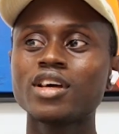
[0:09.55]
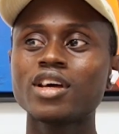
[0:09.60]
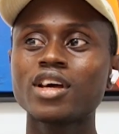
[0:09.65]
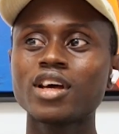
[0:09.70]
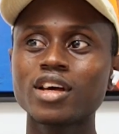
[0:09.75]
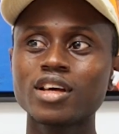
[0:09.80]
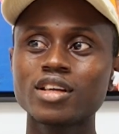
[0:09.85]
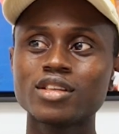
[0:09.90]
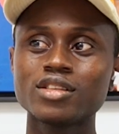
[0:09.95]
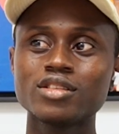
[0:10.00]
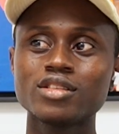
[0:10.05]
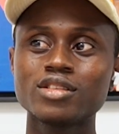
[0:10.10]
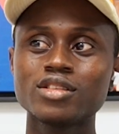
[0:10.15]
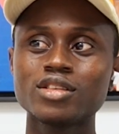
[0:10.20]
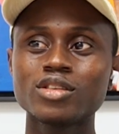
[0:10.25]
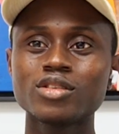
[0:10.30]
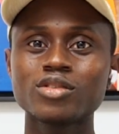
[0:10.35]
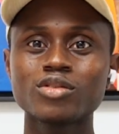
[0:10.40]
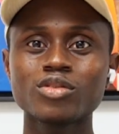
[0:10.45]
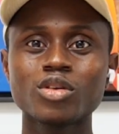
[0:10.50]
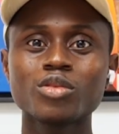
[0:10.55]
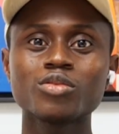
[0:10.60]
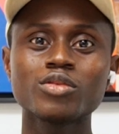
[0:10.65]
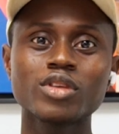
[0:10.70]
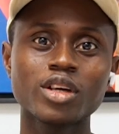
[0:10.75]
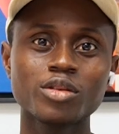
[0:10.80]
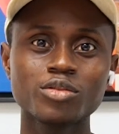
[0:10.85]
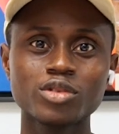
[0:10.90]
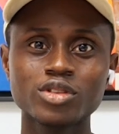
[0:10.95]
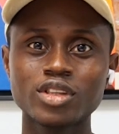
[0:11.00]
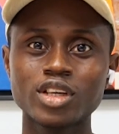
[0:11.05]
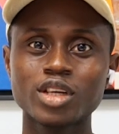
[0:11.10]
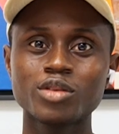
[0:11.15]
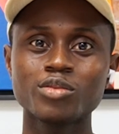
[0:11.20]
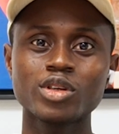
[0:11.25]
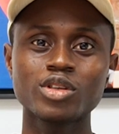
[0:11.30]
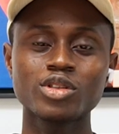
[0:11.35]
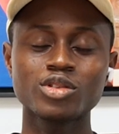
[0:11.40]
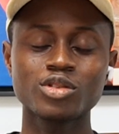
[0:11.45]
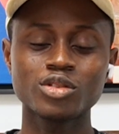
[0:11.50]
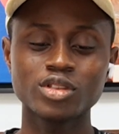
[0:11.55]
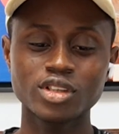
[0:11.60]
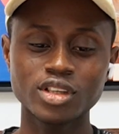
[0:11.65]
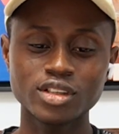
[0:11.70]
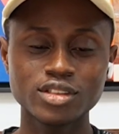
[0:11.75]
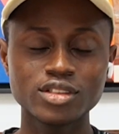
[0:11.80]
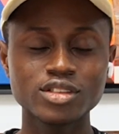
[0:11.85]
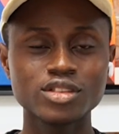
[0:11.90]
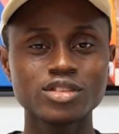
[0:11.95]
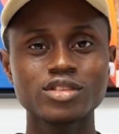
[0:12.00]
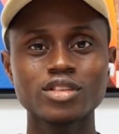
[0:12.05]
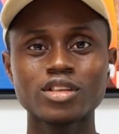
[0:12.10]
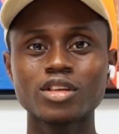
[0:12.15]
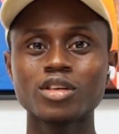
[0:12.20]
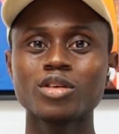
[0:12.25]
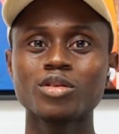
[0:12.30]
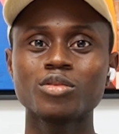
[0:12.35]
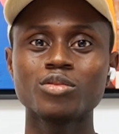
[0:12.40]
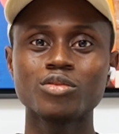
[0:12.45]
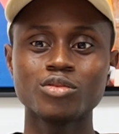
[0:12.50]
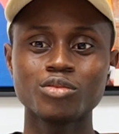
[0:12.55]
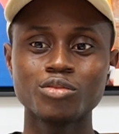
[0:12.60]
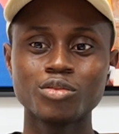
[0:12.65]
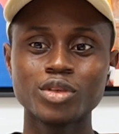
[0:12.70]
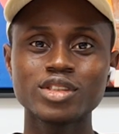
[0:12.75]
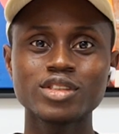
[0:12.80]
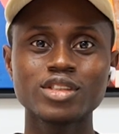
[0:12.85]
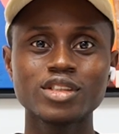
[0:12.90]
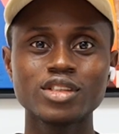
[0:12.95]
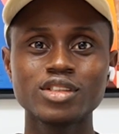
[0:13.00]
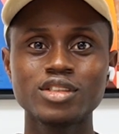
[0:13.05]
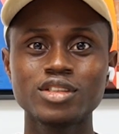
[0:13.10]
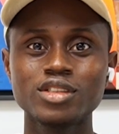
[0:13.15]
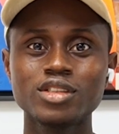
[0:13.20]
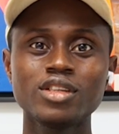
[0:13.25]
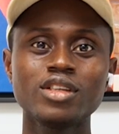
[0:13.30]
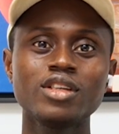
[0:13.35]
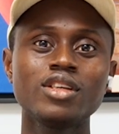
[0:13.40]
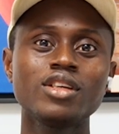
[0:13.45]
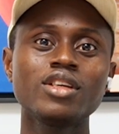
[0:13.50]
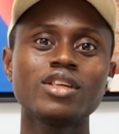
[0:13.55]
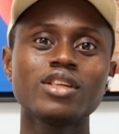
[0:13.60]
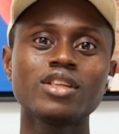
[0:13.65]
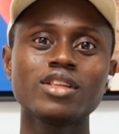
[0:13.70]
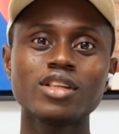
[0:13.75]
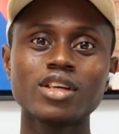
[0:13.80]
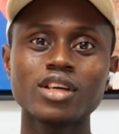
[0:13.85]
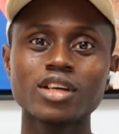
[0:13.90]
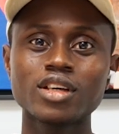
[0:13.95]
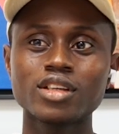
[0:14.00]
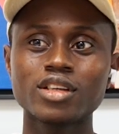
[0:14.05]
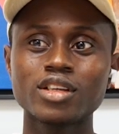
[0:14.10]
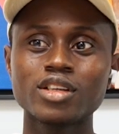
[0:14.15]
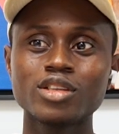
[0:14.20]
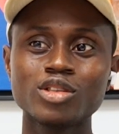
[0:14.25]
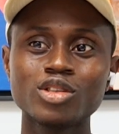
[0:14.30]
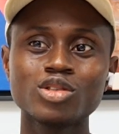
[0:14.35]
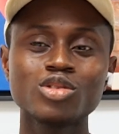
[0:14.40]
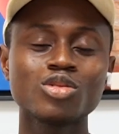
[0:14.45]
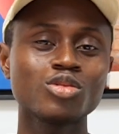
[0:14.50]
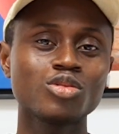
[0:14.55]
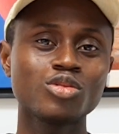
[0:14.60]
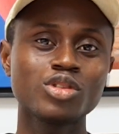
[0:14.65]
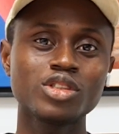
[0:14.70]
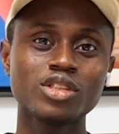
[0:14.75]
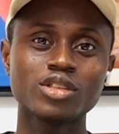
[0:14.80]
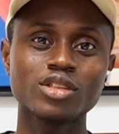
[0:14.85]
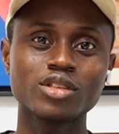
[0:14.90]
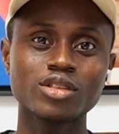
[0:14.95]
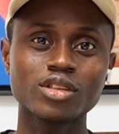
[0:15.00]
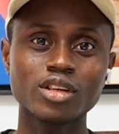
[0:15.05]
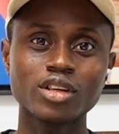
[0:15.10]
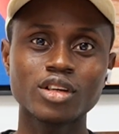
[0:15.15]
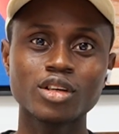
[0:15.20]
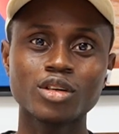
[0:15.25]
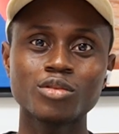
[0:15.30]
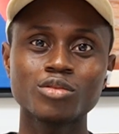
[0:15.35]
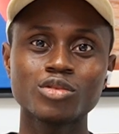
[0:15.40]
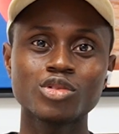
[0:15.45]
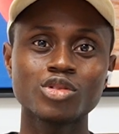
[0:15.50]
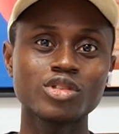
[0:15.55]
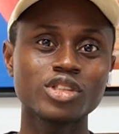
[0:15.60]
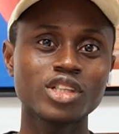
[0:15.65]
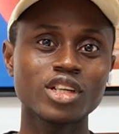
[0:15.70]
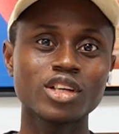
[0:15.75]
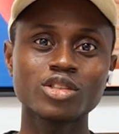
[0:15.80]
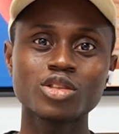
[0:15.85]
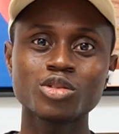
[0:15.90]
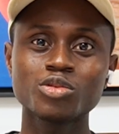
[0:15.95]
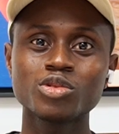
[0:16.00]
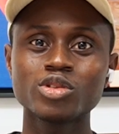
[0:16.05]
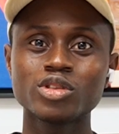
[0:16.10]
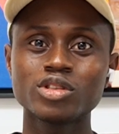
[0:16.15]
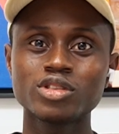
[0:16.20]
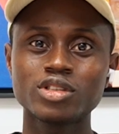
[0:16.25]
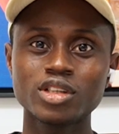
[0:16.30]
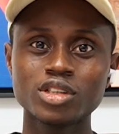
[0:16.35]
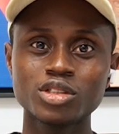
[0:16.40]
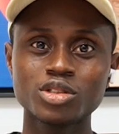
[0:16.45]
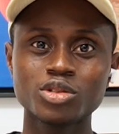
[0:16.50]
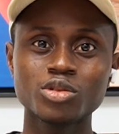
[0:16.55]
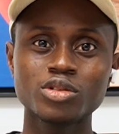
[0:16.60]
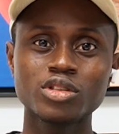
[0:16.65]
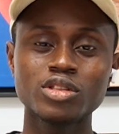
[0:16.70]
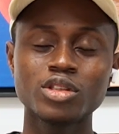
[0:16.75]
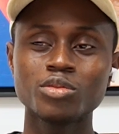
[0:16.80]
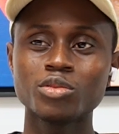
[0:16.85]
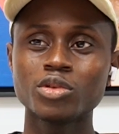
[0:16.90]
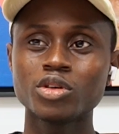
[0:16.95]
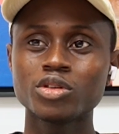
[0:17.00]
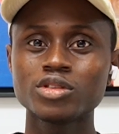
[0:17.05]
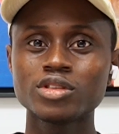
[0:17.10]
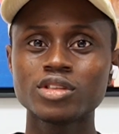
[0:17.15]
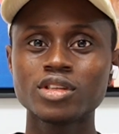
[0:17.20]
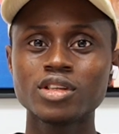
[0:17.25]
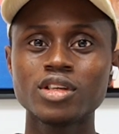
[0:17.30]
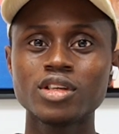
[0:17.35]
and from time to time I used to get this message that I need to recharge up to a threshold in a month.